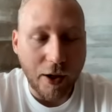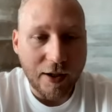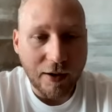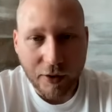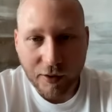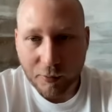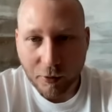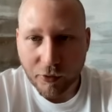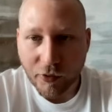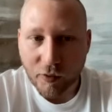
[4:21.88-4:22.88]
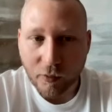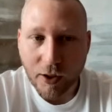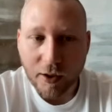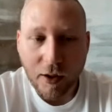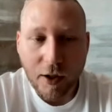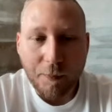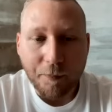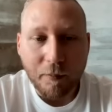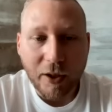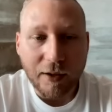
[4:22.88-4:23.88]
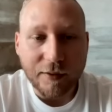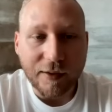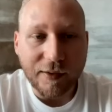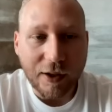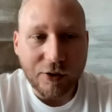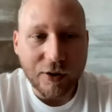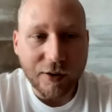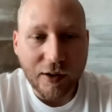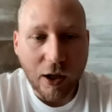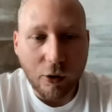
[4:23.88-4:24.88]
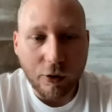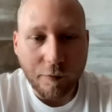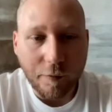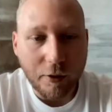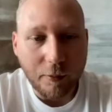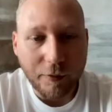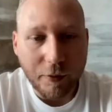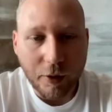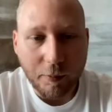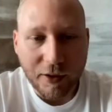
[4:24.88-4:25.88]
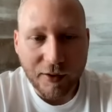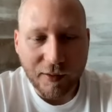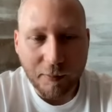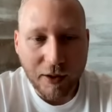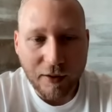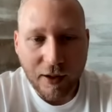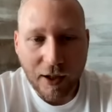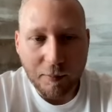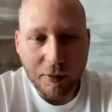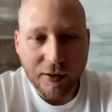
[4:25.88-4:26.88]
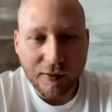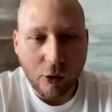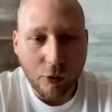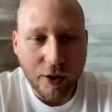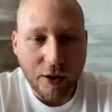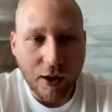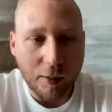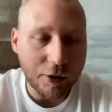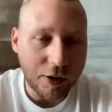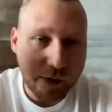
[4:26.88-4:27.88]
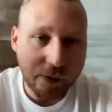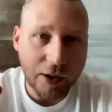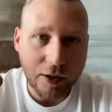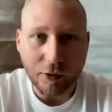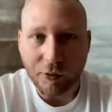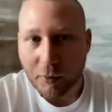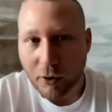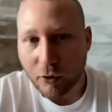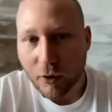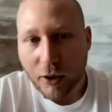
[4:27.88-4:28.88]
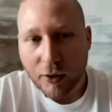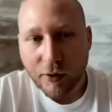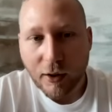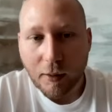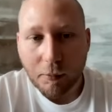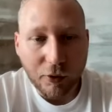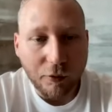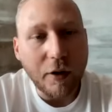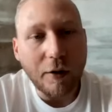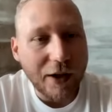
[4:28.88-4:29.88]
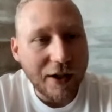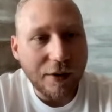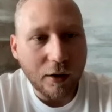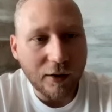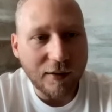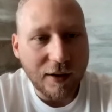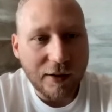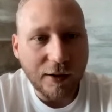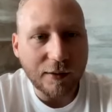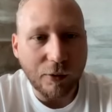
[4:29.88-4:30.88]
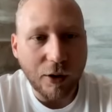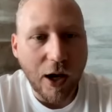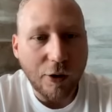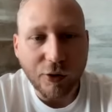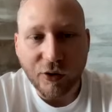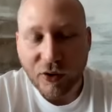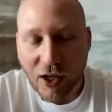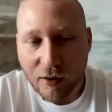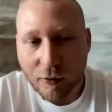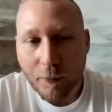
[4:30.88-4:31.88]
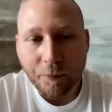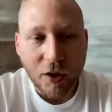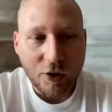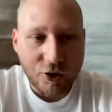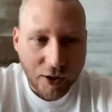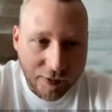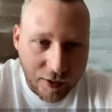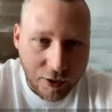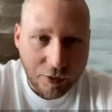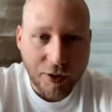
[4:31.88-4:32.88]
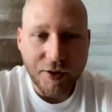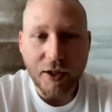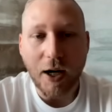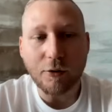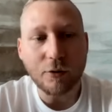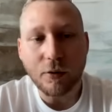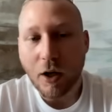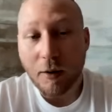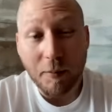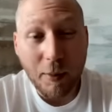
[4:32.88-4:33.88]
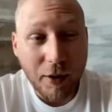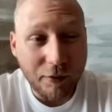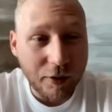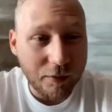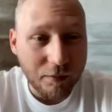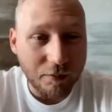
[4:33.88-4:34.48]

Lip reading: governance process, right? But yeah, the discussion is now on the forum. If you want to participate in that, please go here. I'm going to leave a link also below. So if you have any thoughts and ideas around how to scale shared security, how to maybe even,